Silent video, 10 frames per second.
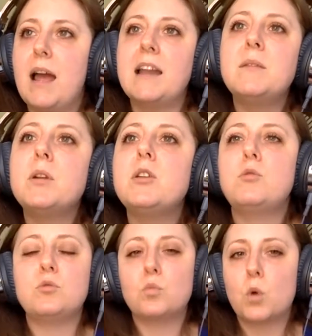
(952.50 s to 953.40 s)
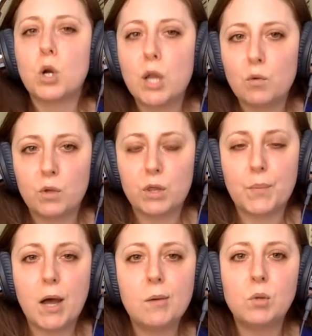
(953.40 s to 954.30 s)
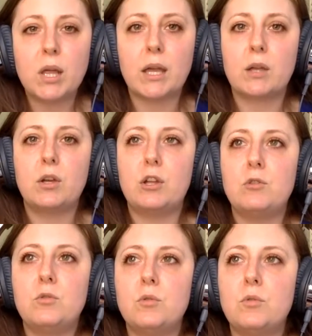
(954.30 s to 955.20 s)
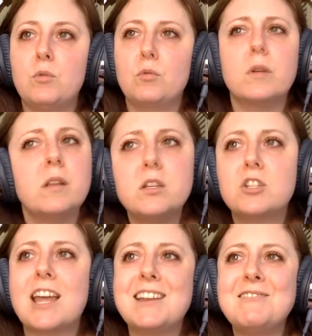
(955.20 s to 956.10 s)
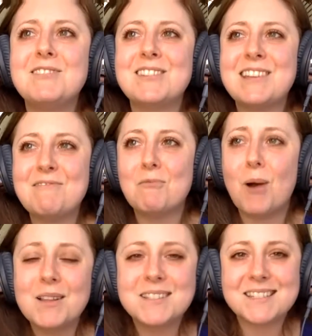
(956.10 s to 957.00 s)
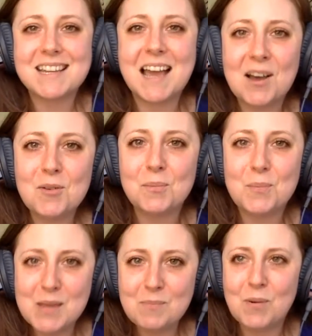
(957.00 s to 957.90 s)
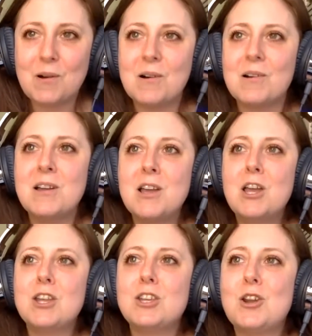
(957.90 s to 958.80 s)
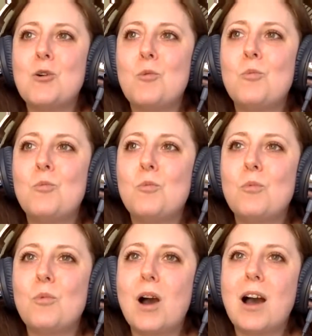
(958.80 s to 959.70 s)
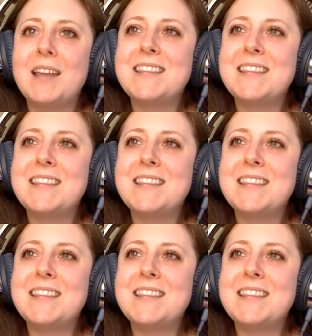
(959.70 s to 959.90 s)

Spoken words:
anybody who's working with the public and who really genuinely wants to help people, you know, at